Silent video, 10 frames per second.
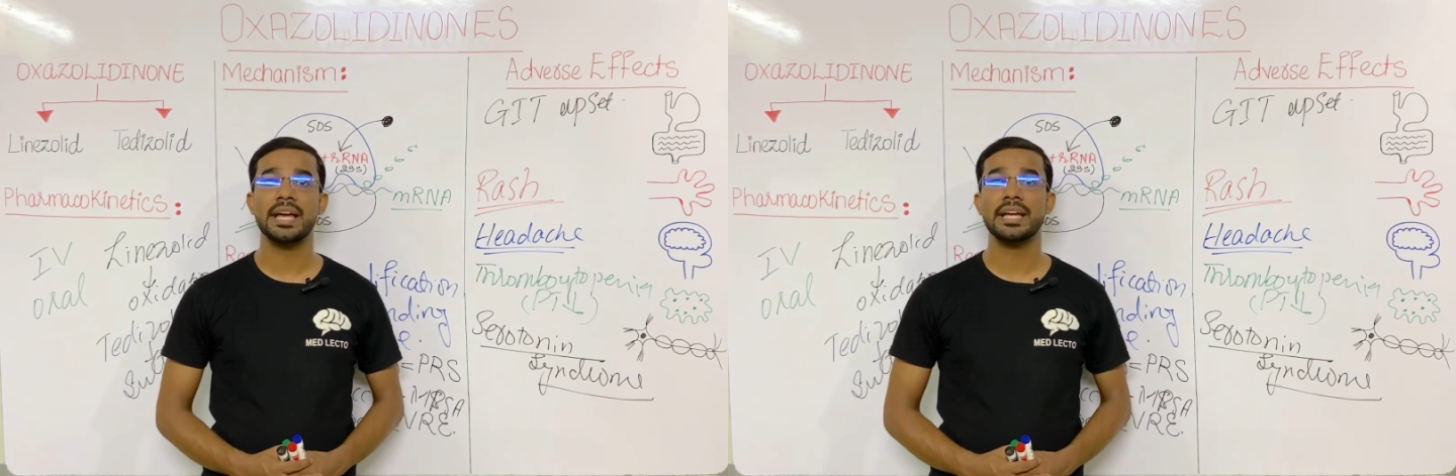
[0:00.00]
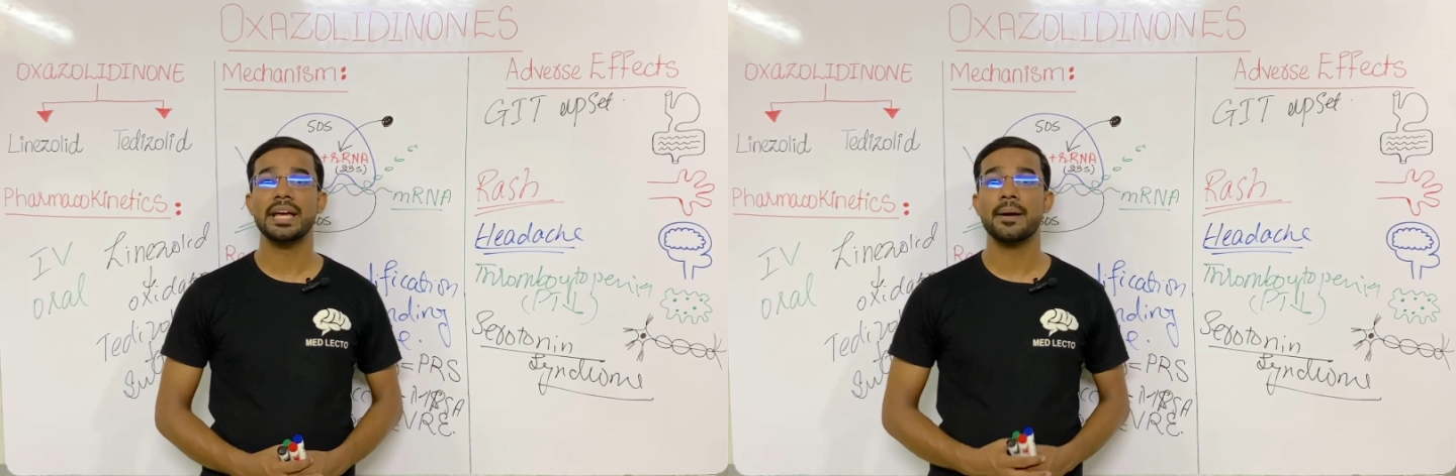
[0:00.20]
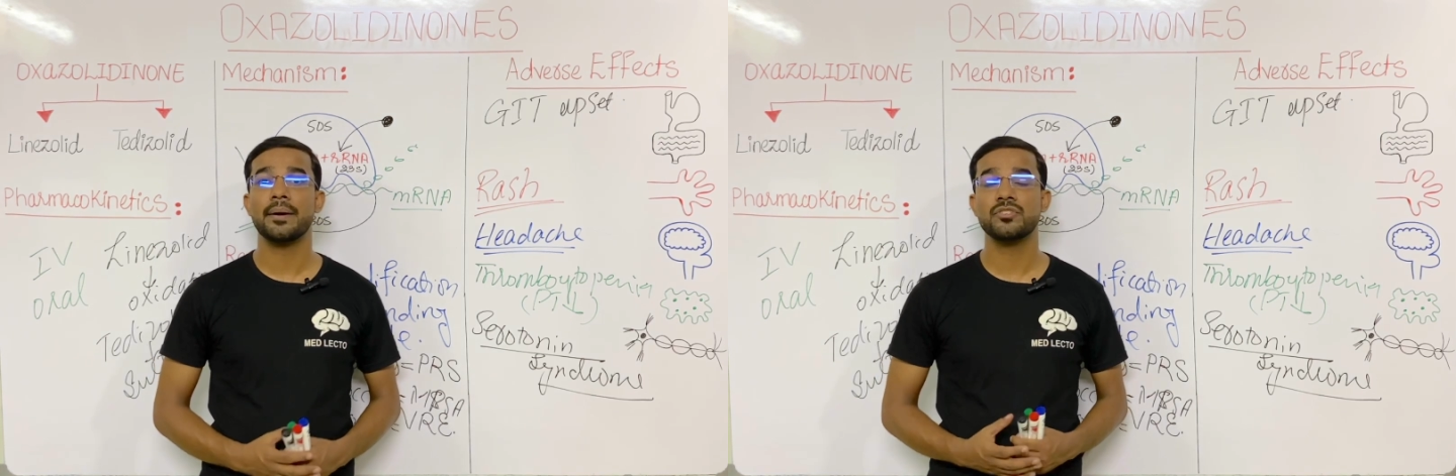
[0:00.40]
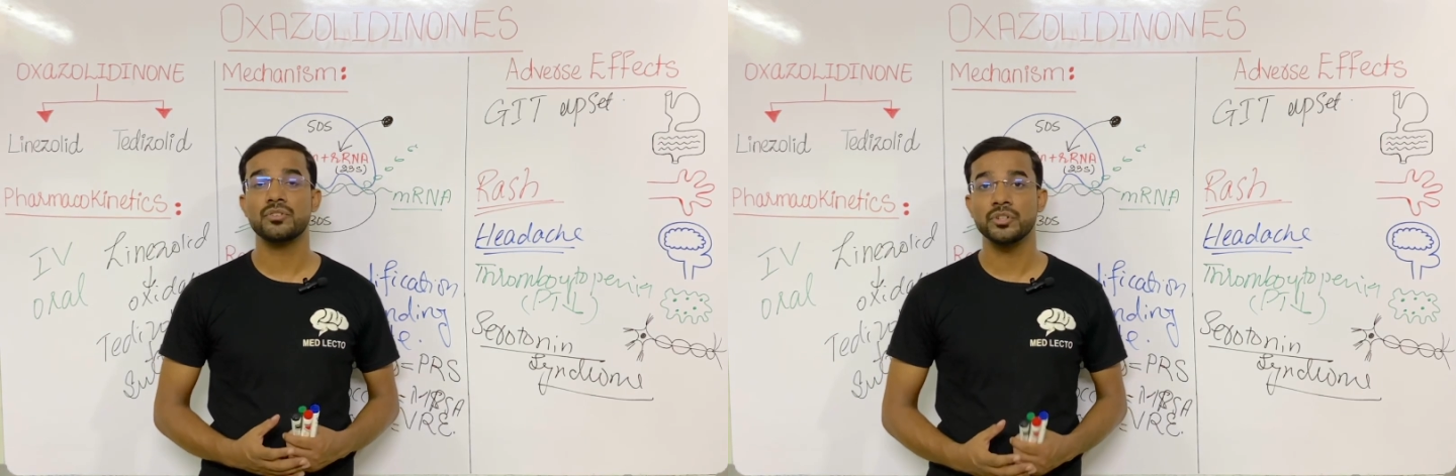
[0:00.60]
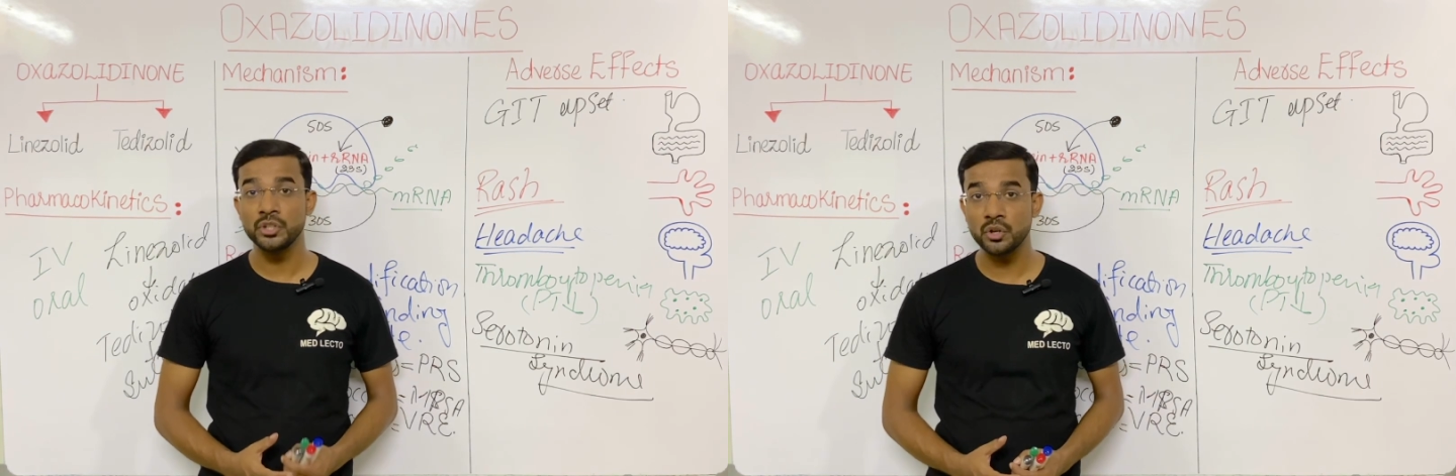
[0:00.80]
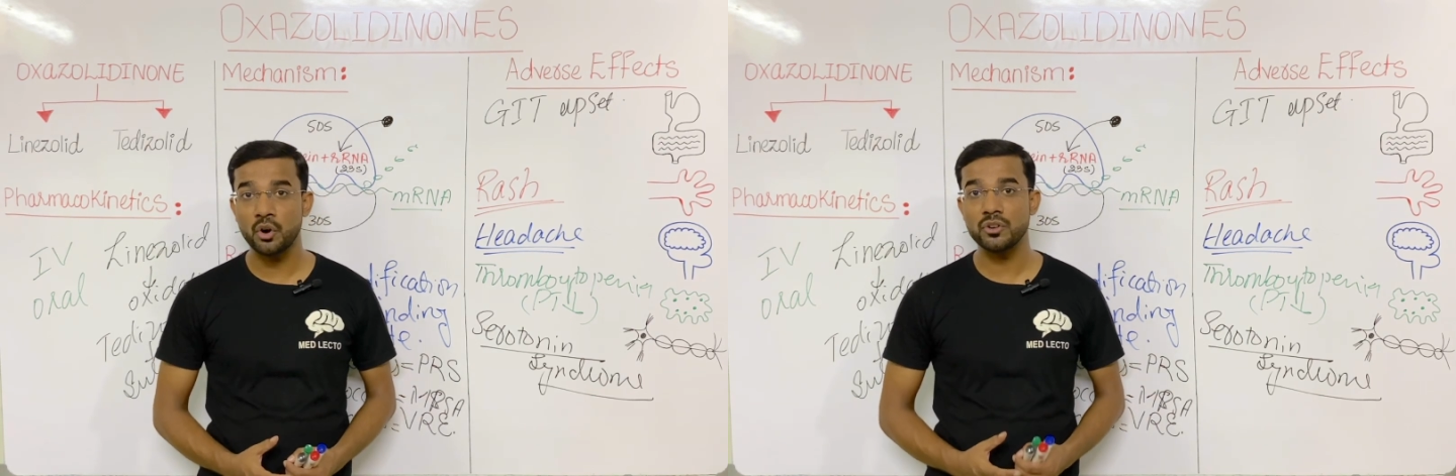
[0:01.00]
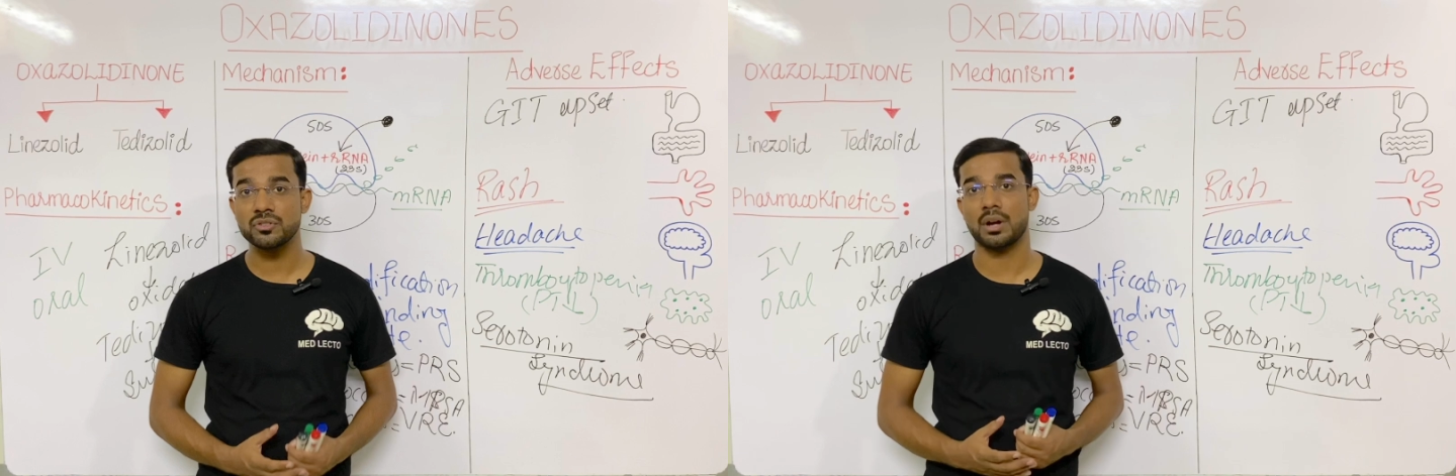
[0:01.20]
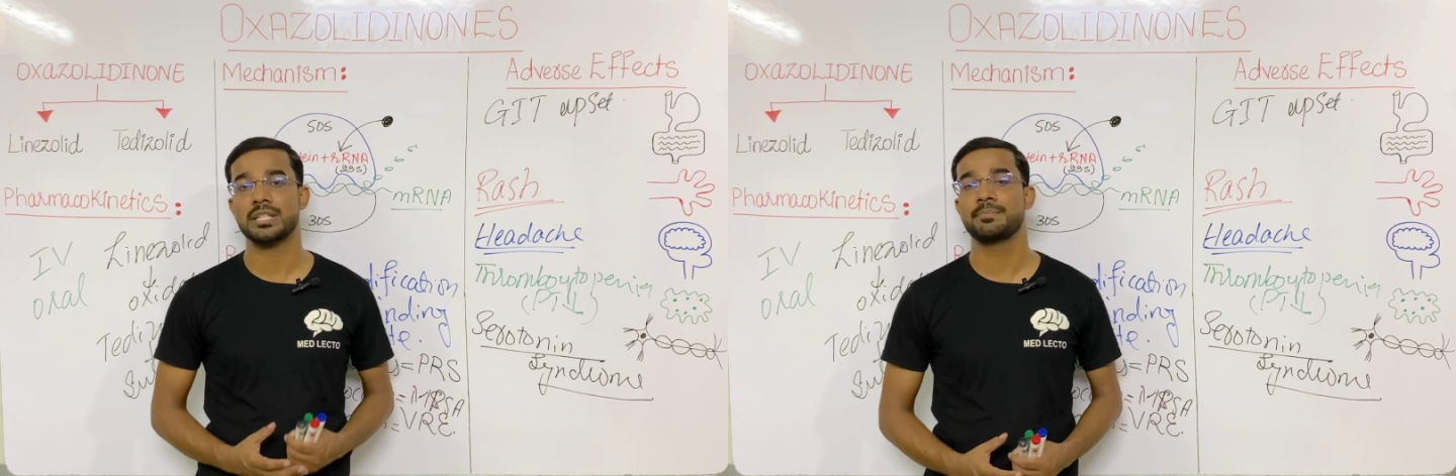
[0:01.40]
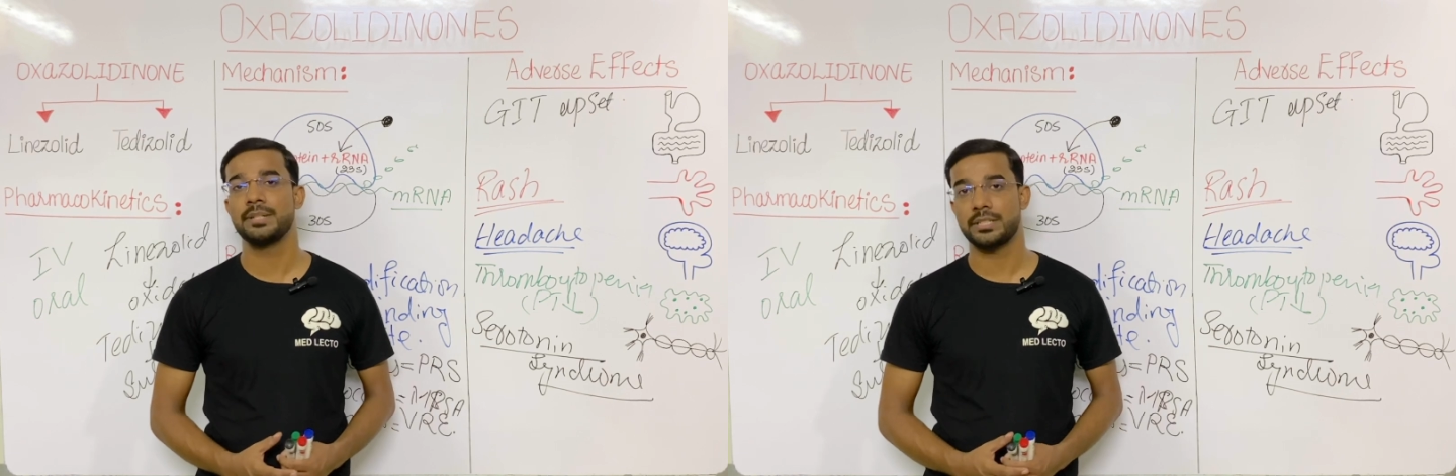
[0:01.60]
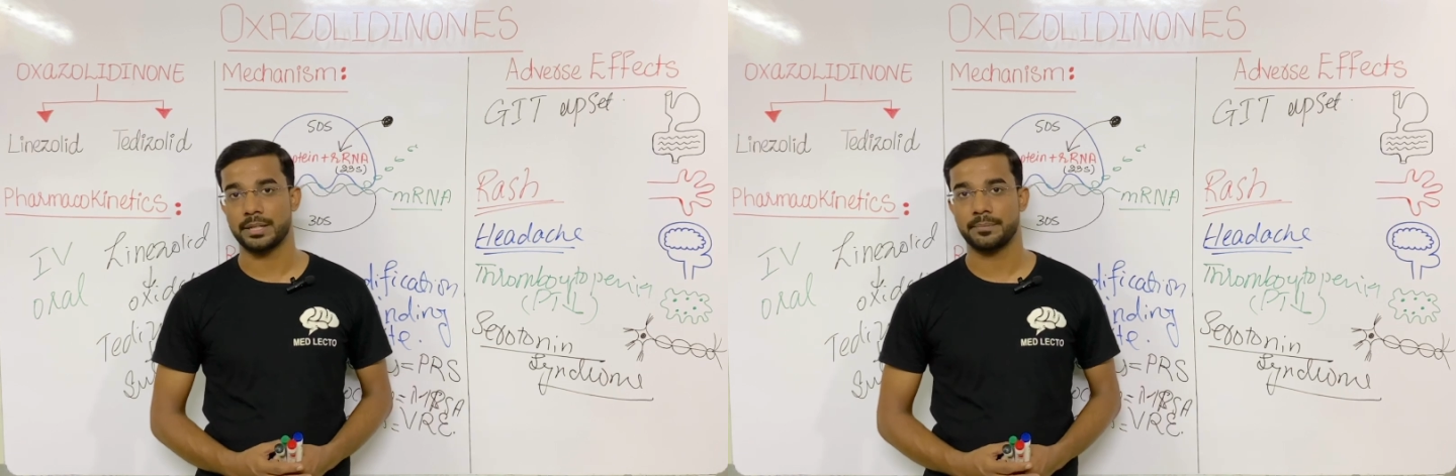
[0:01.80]
a
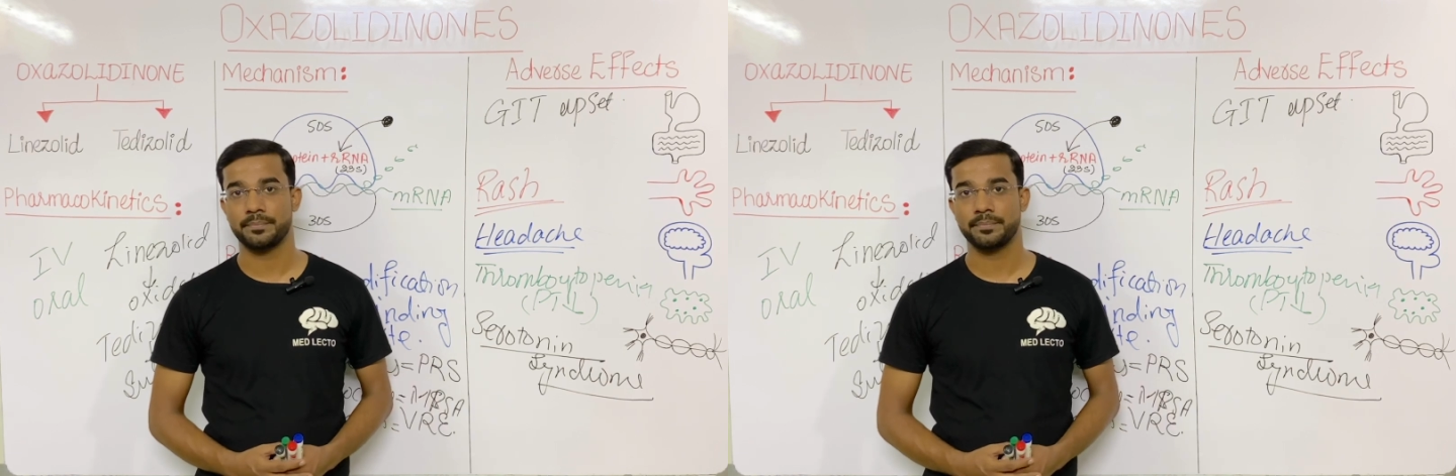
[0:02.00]
neurotransmitter